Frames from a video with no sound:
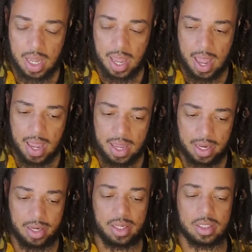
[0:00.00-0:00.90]

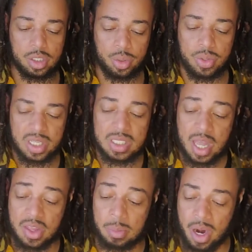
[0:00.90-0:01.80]
And to this
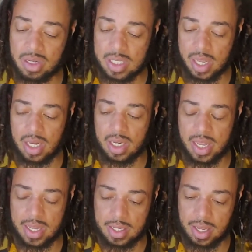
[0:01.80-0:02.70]
other person,
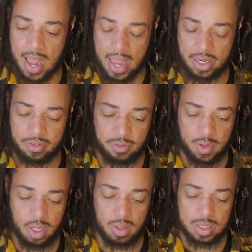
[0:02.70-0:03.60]
it kind of
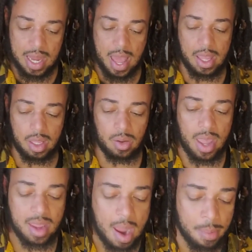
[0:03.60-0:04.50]
feels like,
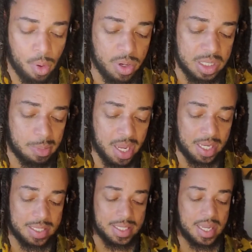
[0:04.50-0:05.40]
okay, Capricorn is being
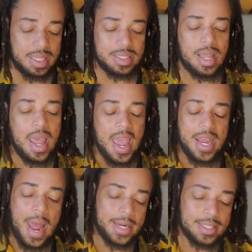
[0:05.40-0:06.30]
intense.
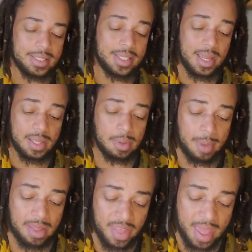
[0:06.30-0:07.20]
And I need to tell them
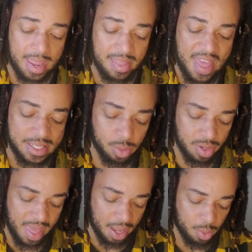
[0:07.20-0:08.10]
about that. And that's
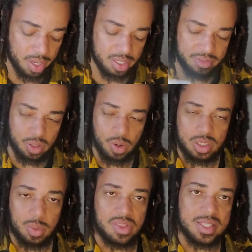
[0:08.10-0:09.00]
where that Queen of
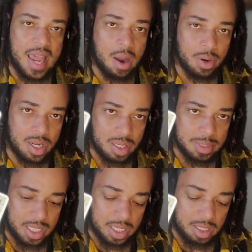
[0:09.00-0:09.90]
Swords with the Tower
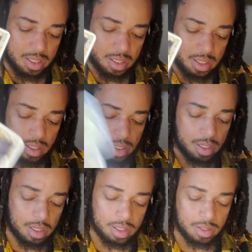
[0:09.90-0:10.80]
comes in.
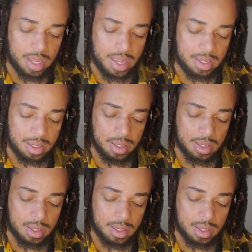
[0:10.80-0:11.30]
Okay.